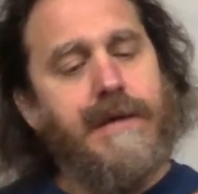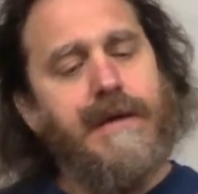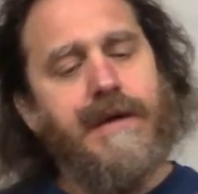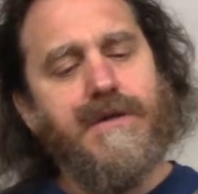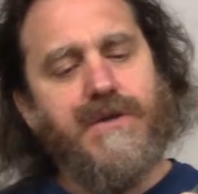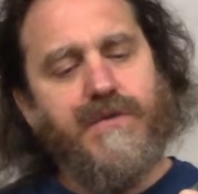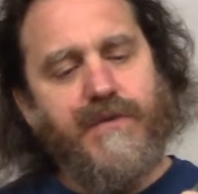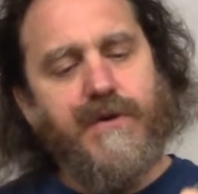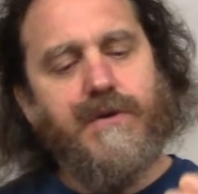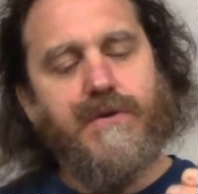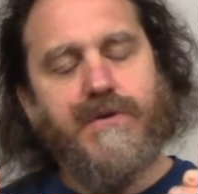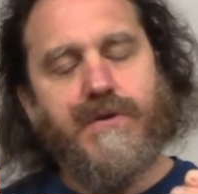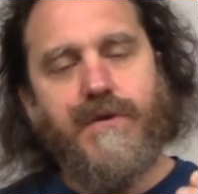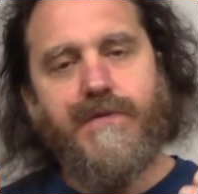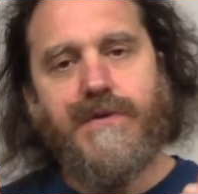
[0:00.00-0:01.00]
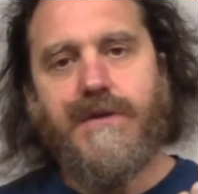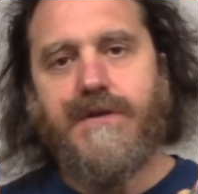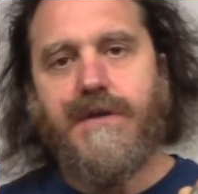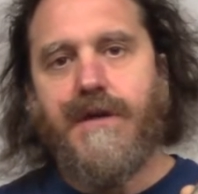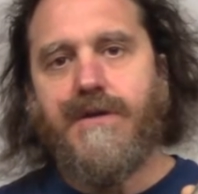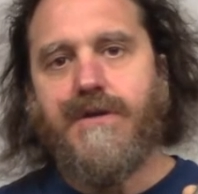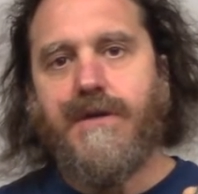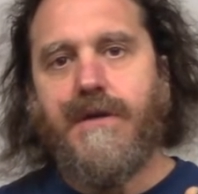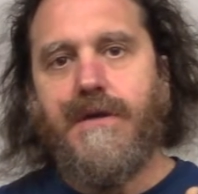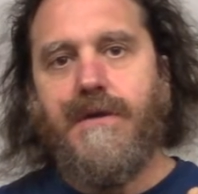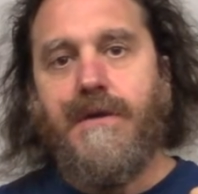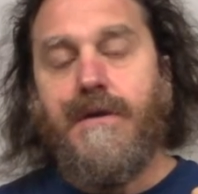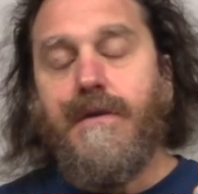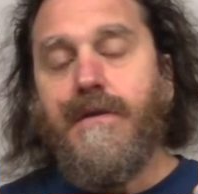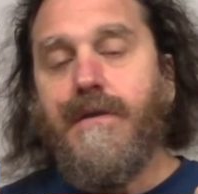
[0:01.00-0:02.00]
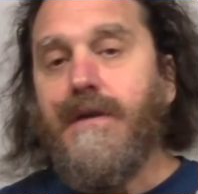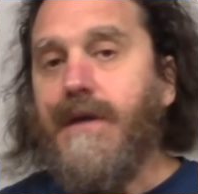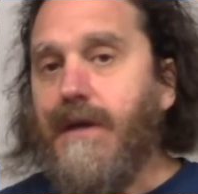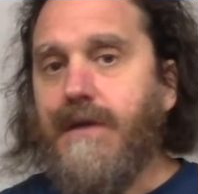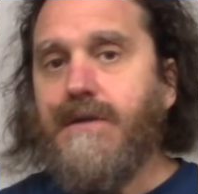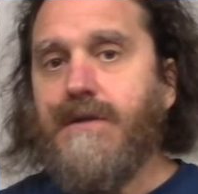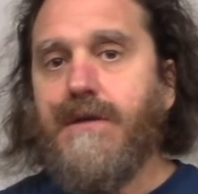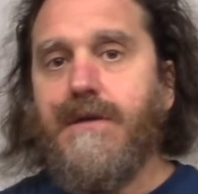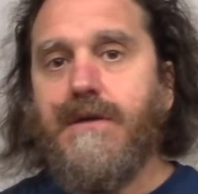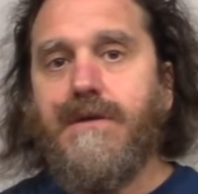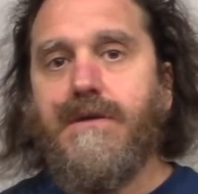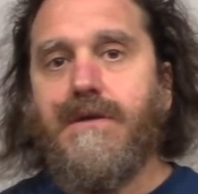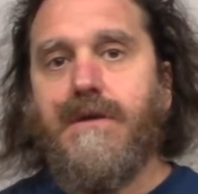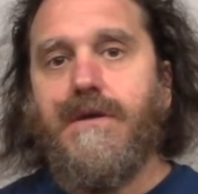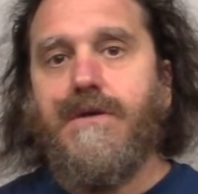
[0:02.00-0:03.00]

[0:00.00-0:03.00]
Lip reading: A spherical surface is actually the easiest